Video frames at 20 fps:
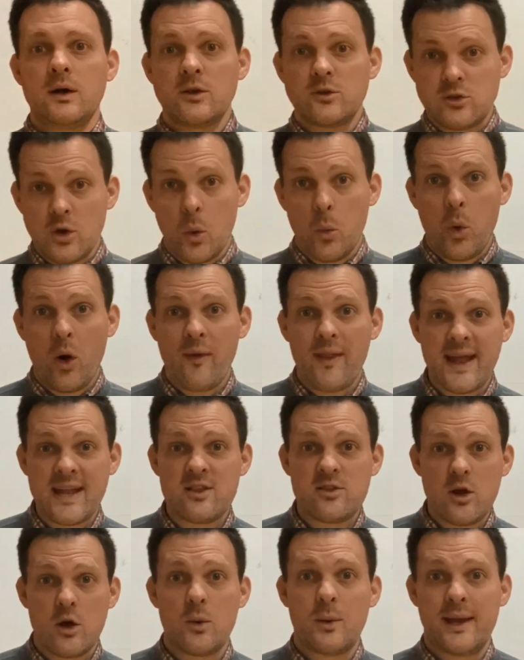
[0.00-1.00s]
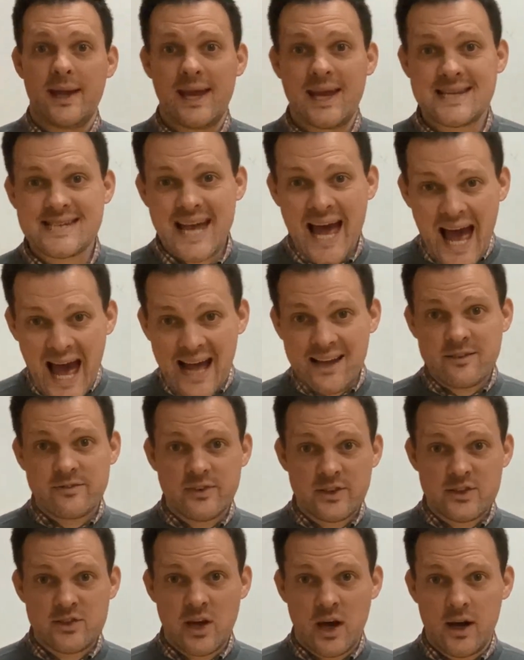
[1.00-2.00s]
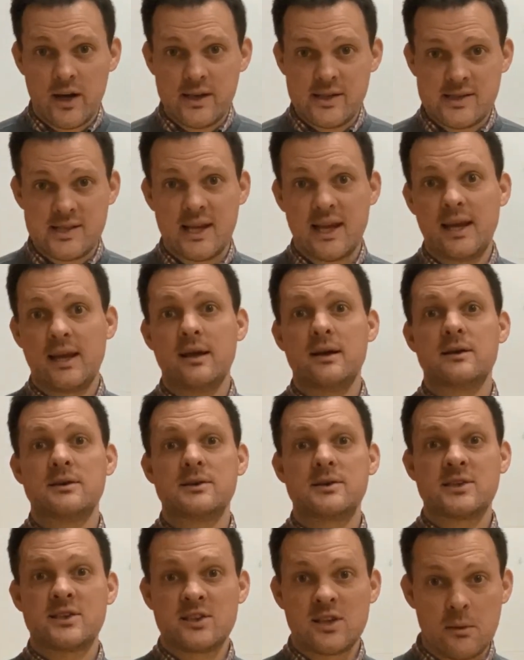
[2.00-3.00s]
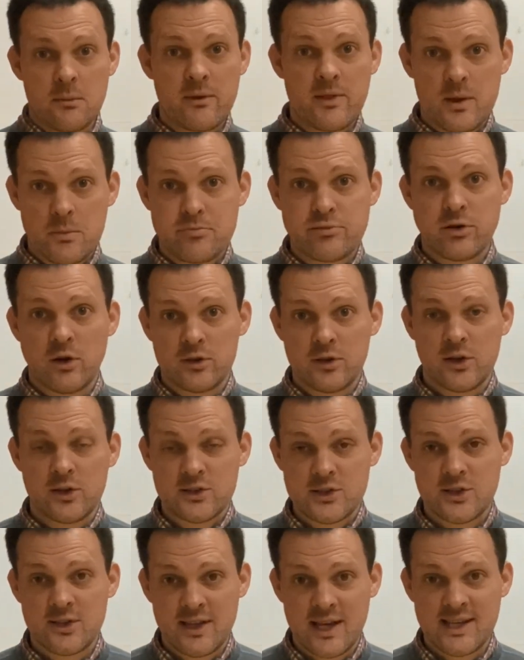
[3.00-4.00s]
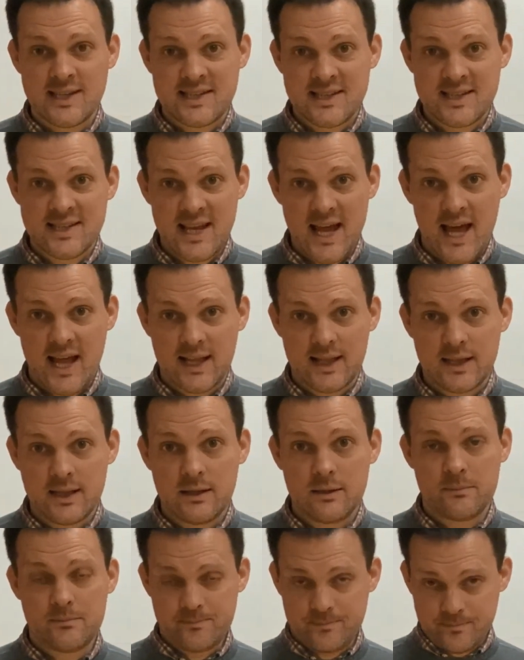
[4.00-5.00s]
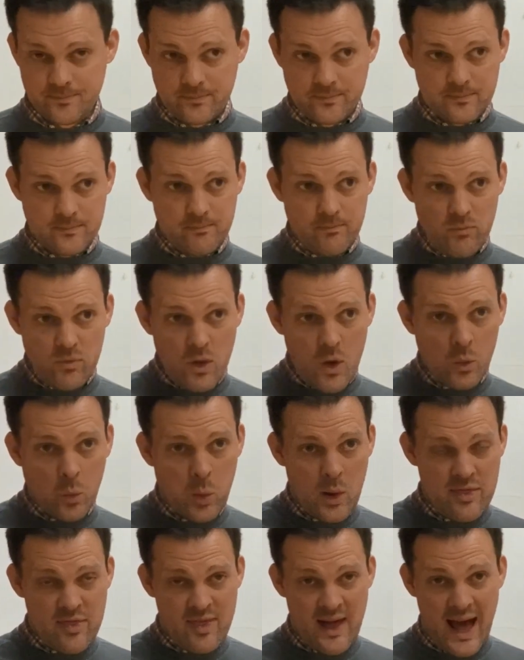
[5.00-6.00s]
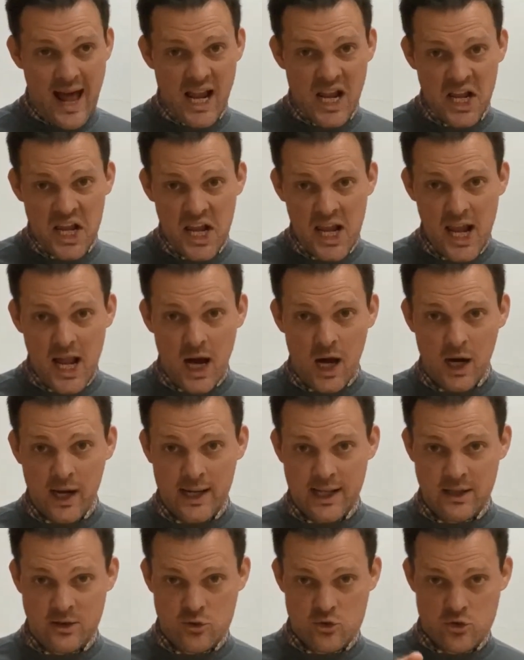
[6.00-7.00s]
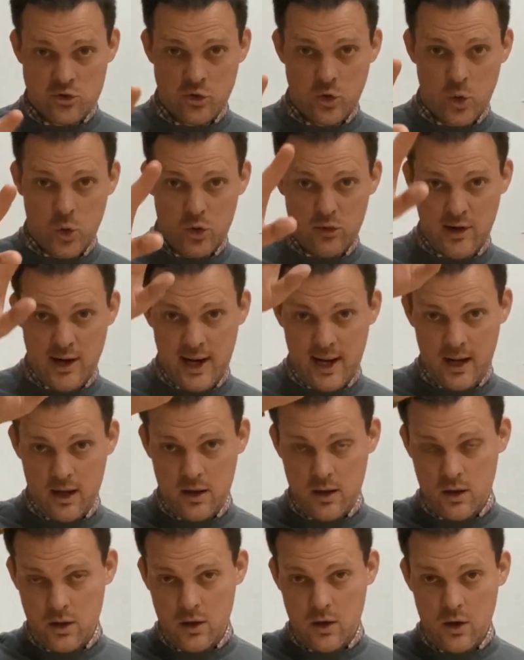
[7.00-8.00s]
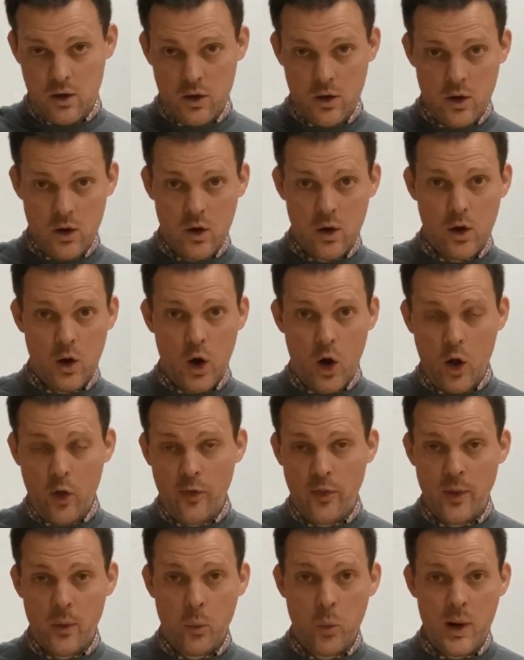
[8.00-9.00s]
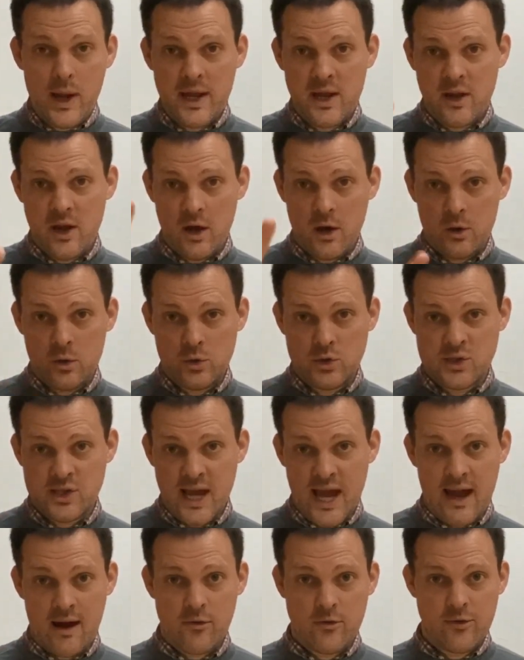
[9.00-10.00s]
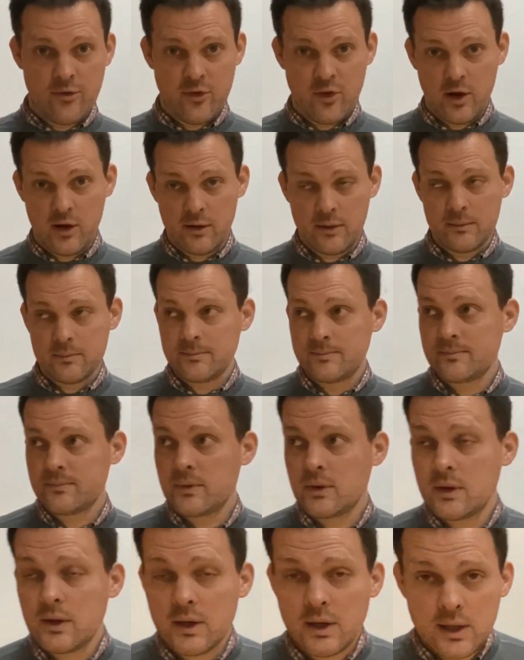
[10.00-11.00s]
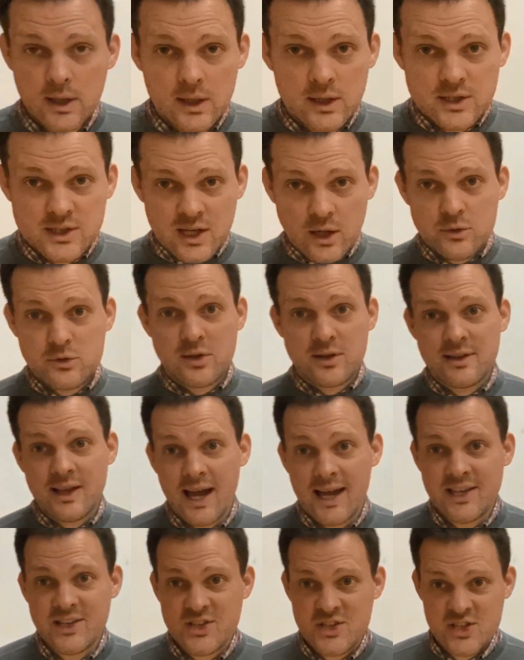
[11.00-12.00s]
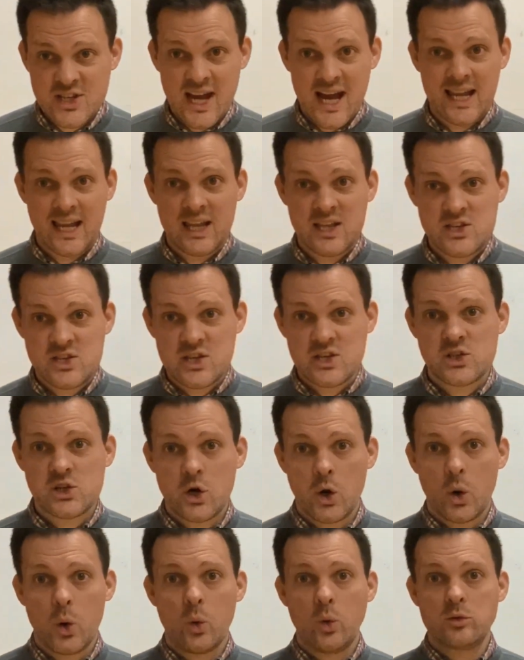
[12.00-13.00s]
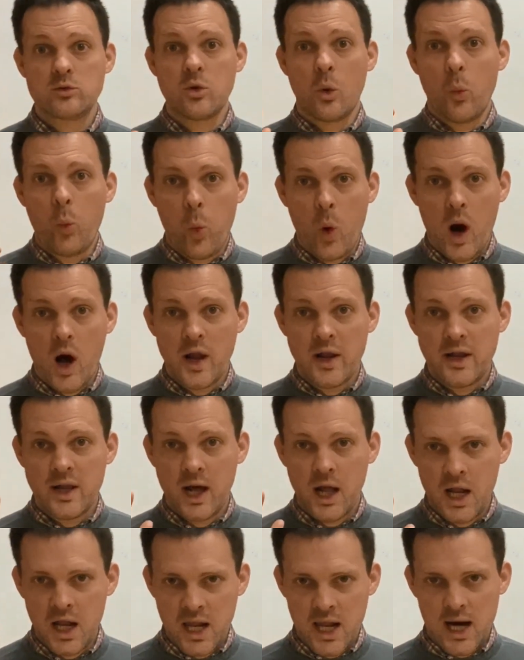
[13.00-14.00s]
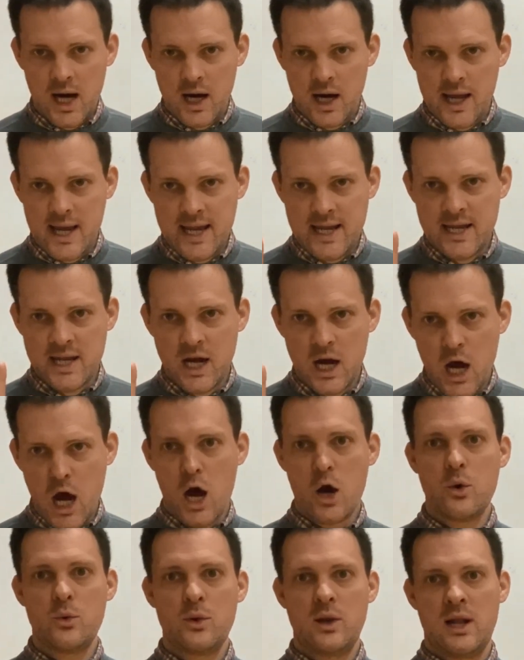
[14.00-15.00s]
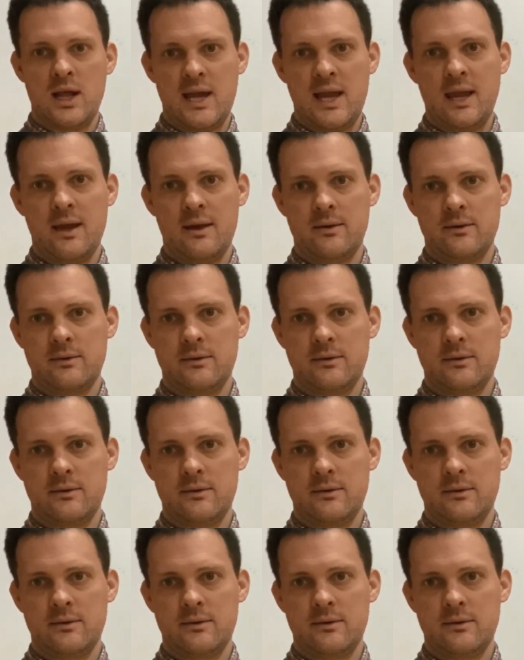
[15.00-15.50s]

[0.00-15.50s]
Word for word: So, what they're doing is advertising some of the products that they sell with that line drawing on the windows out front. So today's challenge is called One Line Only.